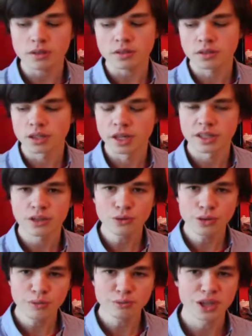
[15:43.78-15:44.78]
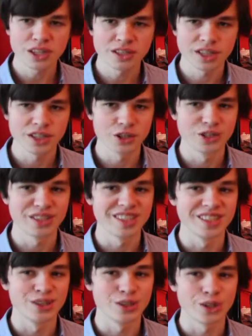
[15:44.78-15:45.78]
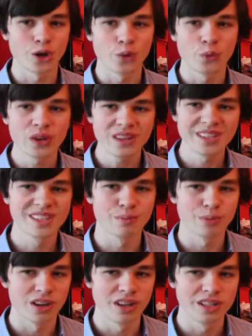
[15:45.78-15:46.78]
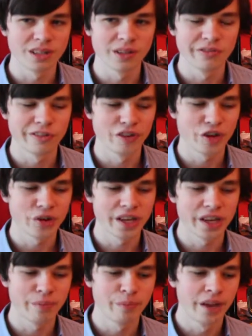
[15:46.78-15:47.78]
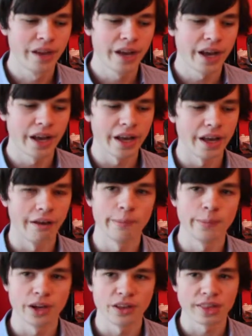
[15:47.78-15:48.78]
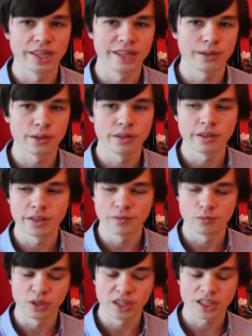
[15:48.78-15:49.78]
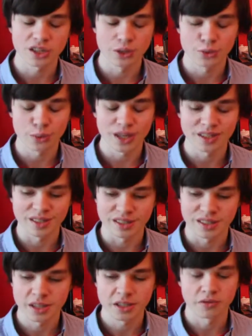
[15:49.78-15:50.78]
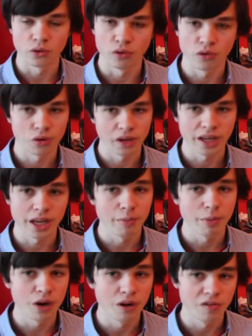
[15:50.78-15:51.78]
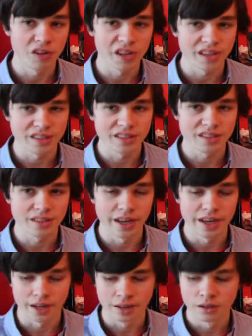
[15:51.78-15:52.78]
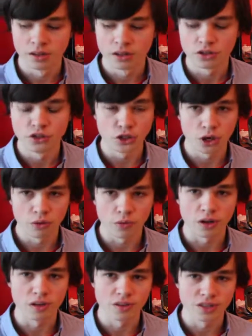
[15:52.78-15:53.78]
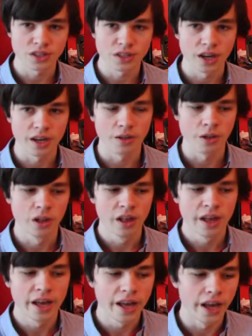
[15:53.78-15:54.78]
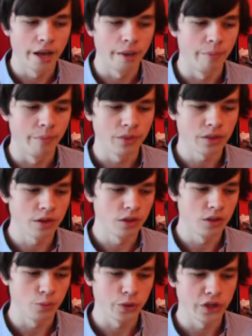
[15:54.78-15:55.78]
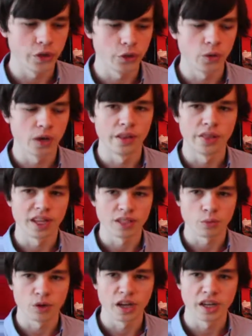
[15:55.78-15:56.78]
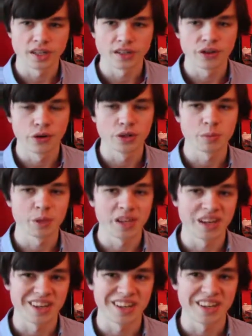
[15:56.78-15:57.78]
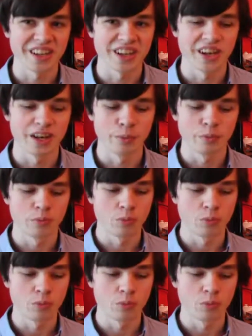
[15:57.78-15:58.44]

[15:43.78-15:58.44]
so yeah, Tokyo Mirage Sessions is just a really surprisingly fun game. Um, I think it was actually quite successful for a game of its uh, genre and style um, on the Wii U, and that's why it's going to be getting um,